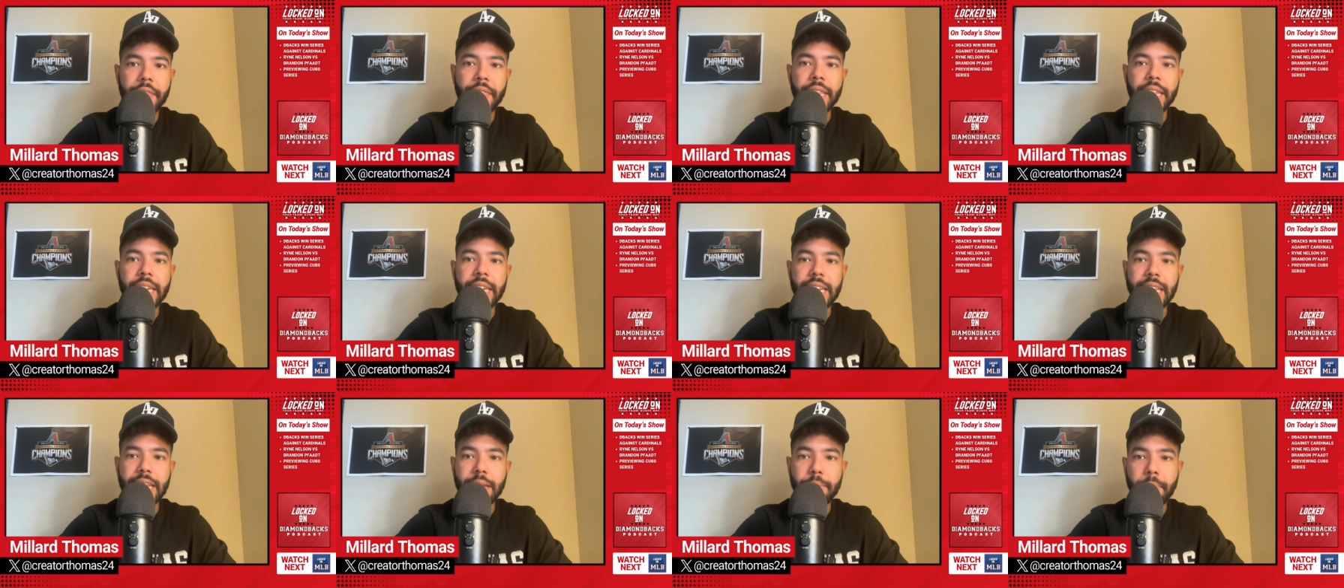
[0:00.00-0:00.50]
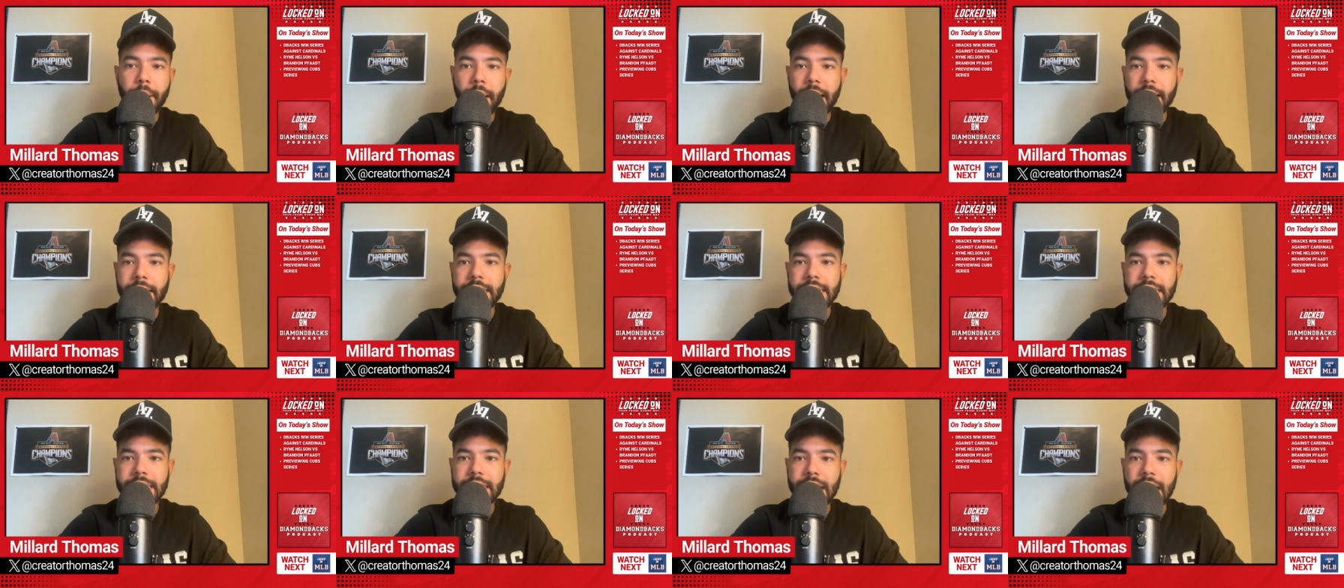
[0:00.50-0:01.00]
The
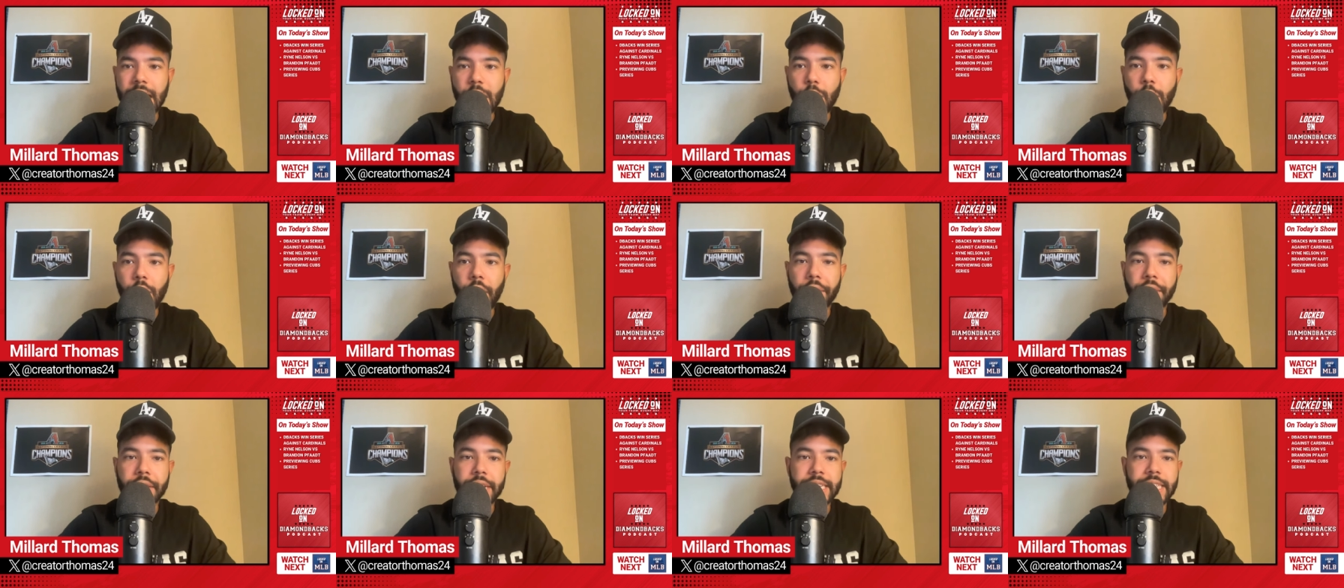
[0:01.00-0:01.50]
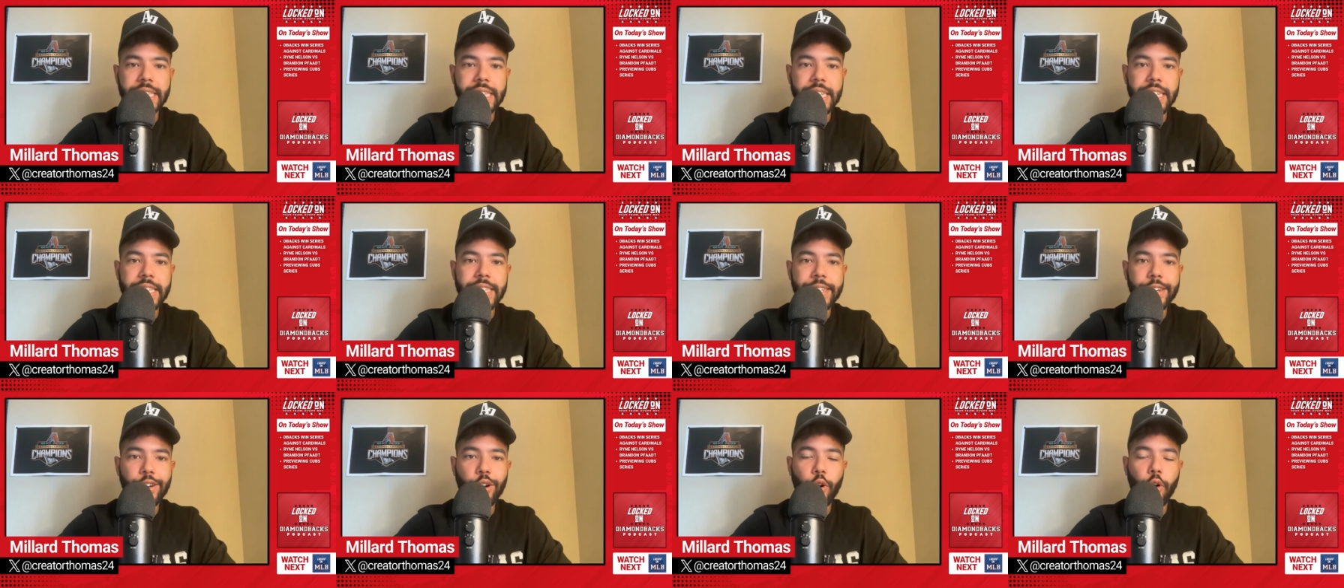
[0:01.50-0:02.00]
D-backs now on the
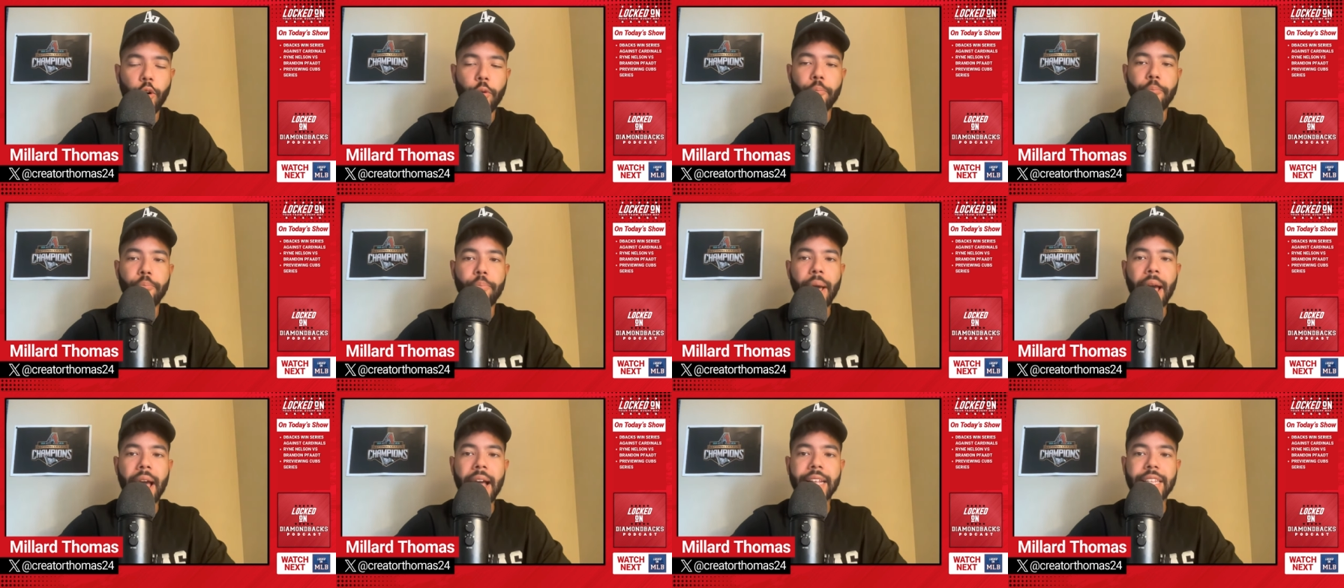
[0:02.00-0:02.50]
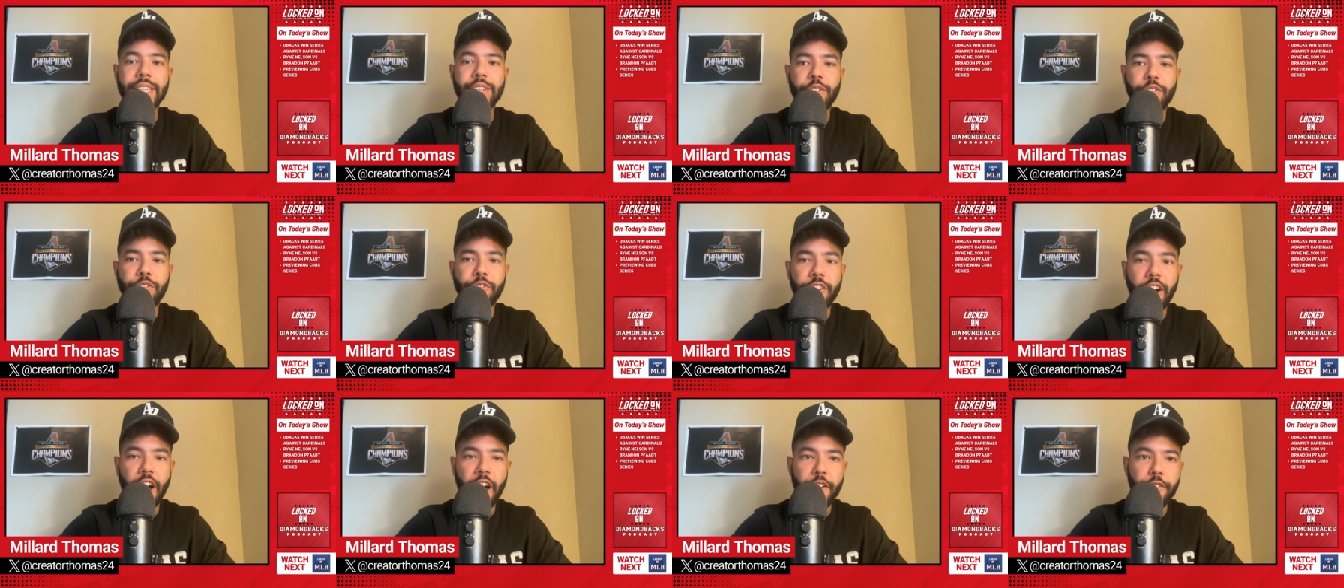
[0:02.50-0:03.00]
season are back to
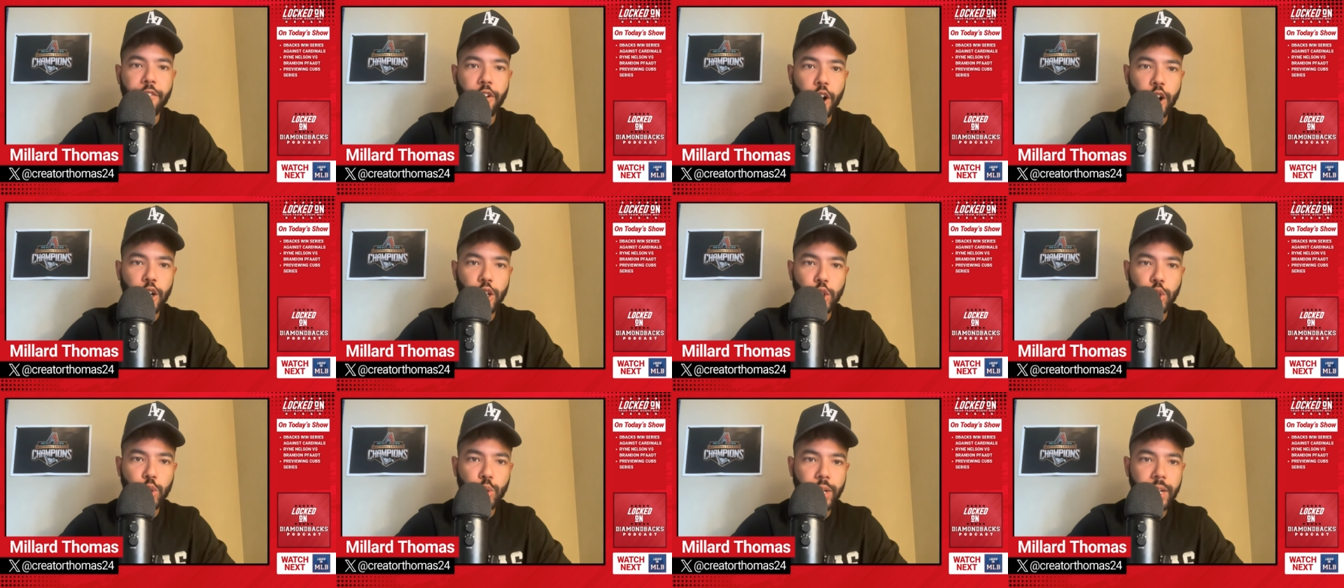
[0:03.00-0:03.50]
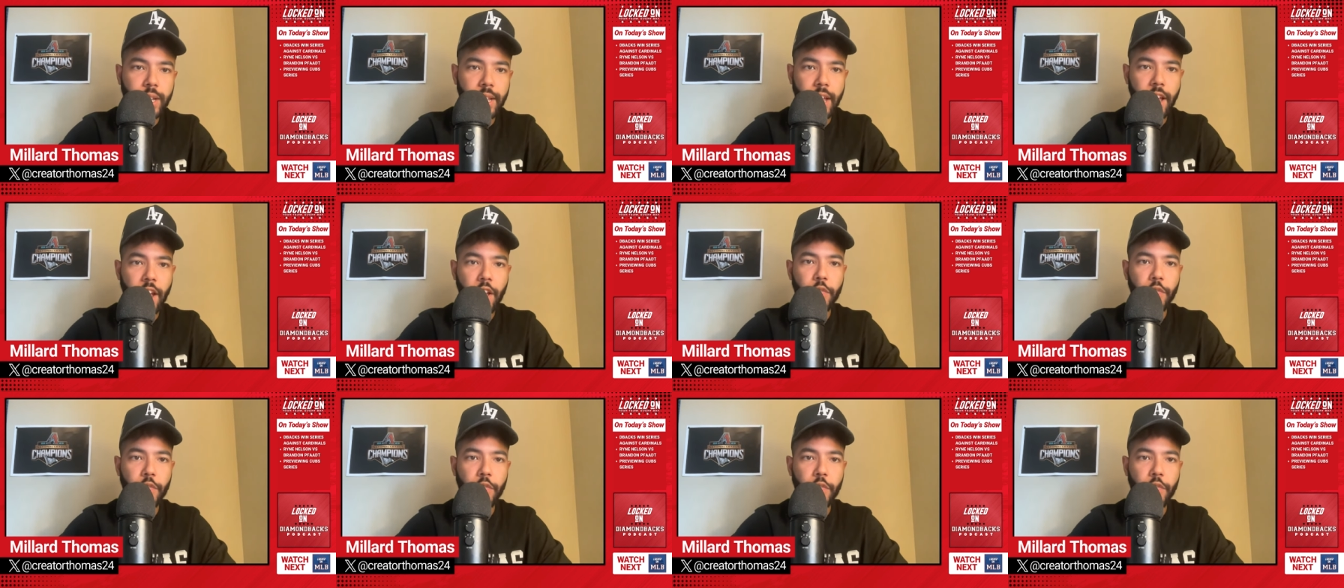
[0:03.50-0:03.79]
500.